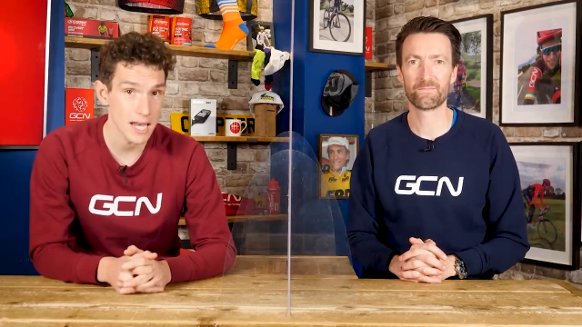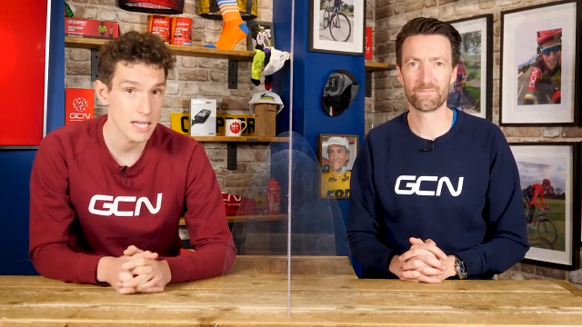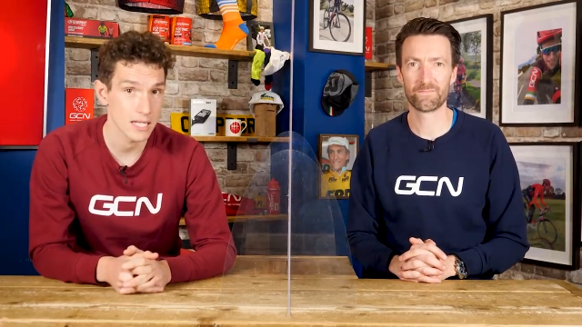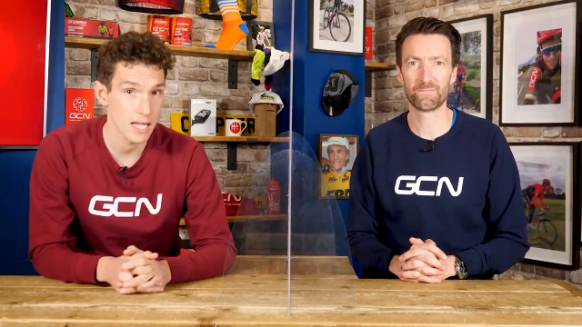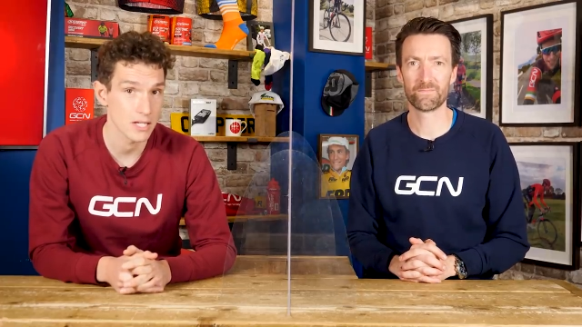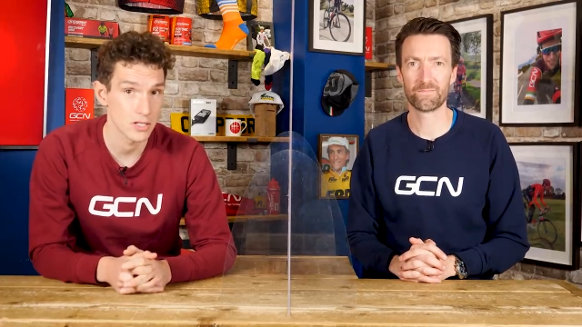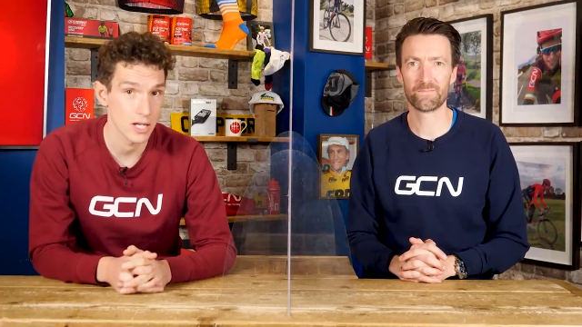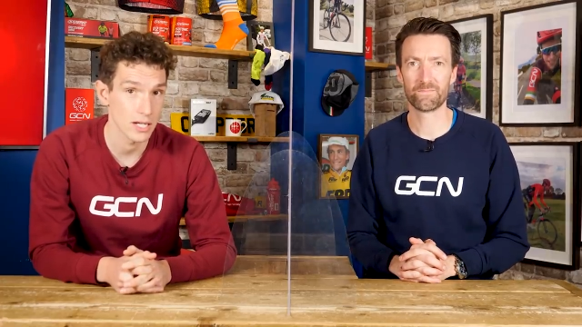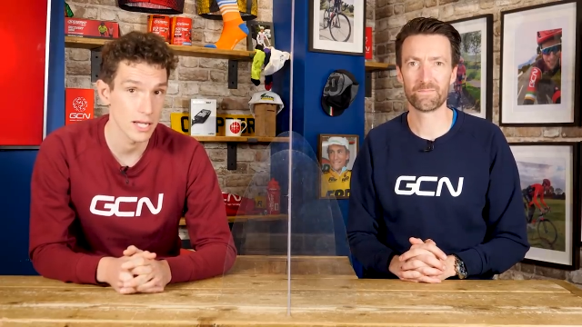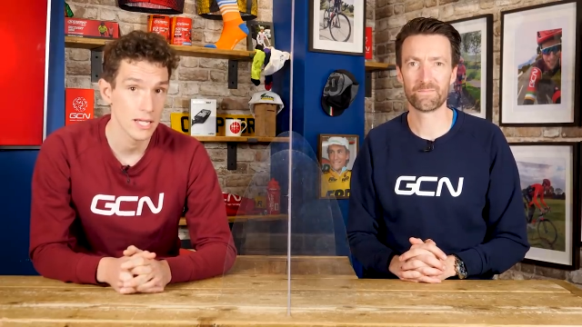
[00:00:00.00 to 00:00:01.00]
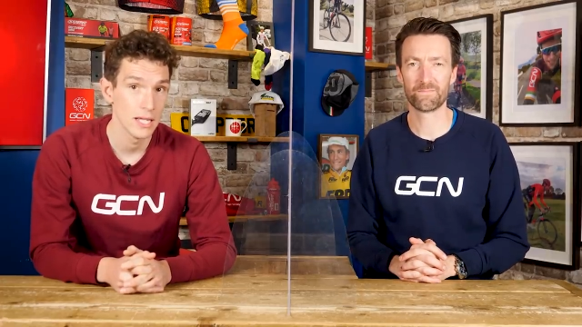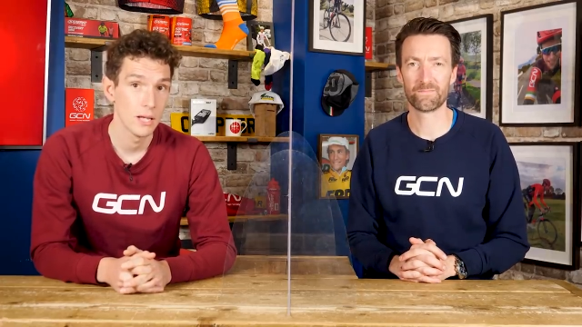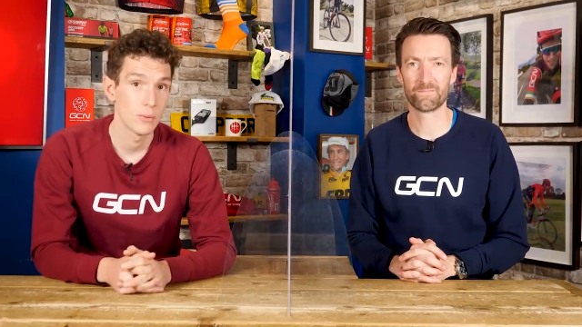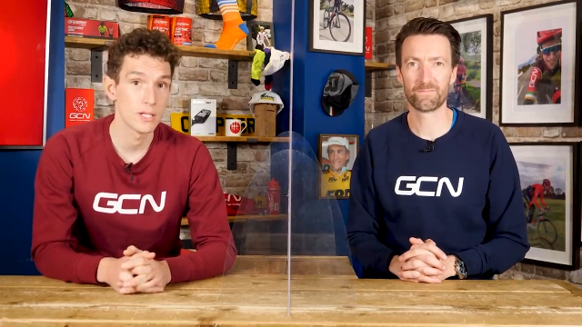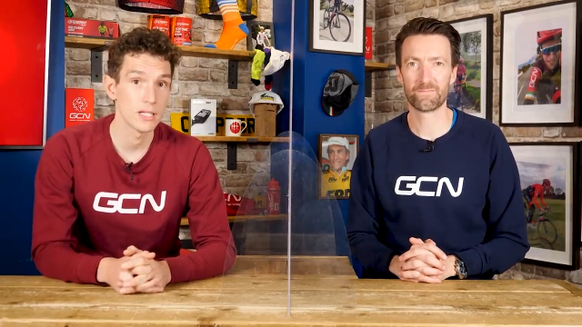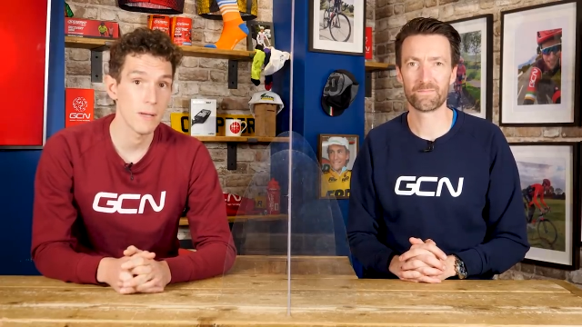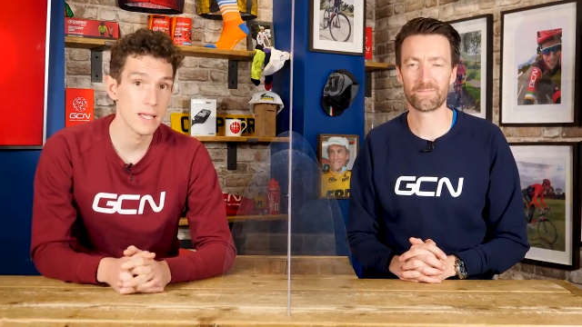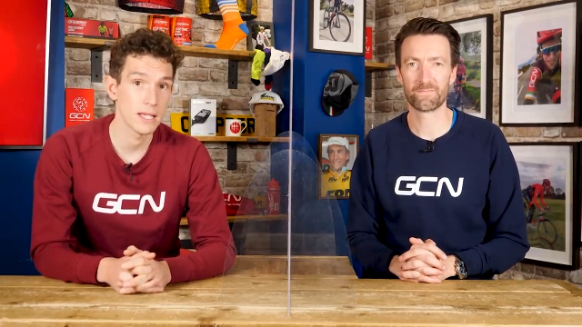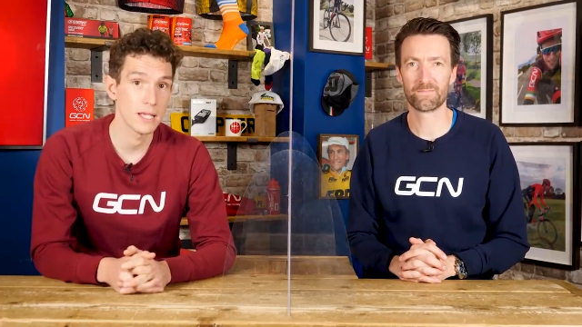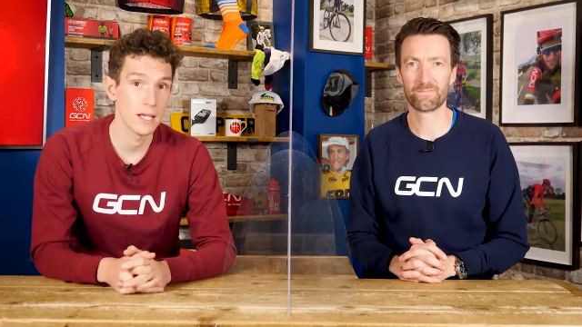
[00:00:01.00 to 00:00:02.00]
Speaker 1: into his journey, which he's
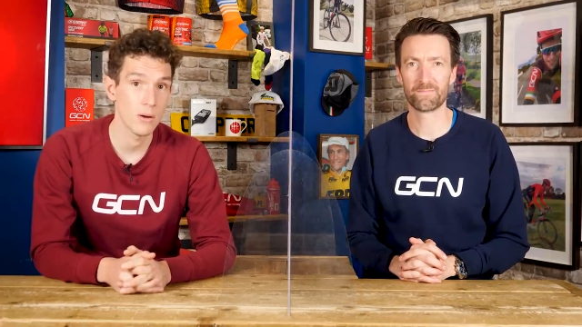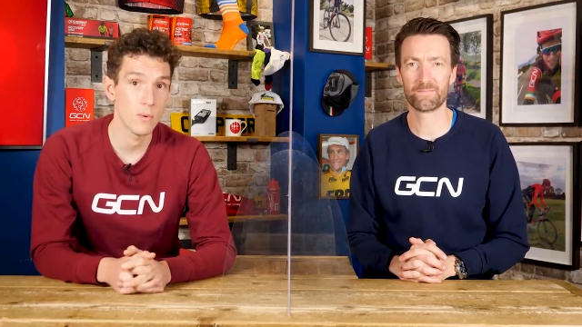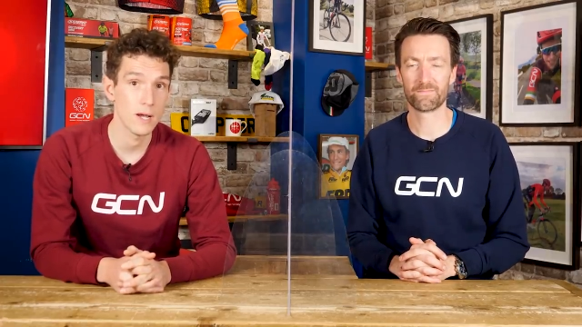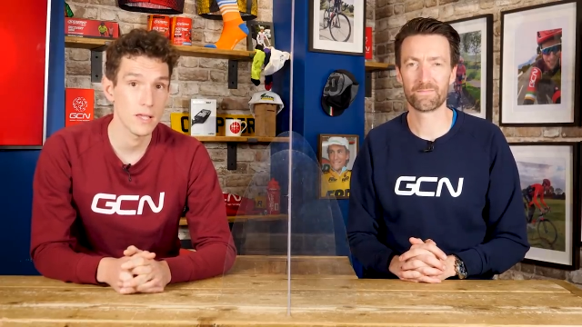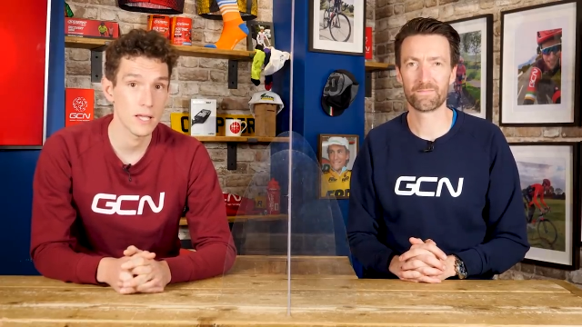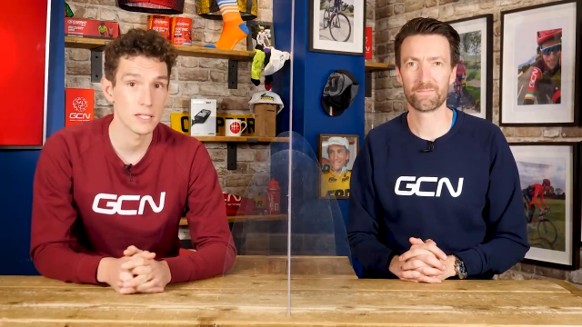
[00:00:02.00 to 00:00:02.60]
making with a